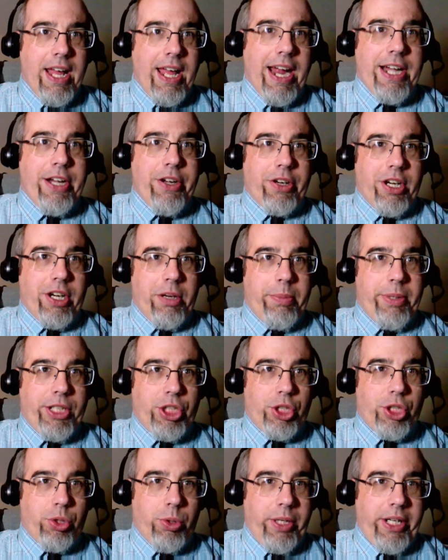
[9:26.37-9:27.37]
And you're going to be
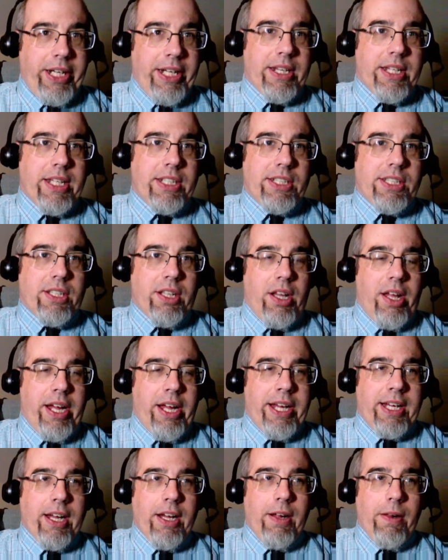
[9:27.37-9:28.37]
treating this
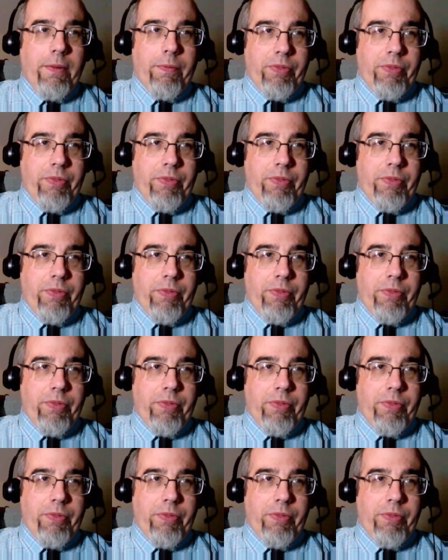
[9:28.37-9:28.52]
like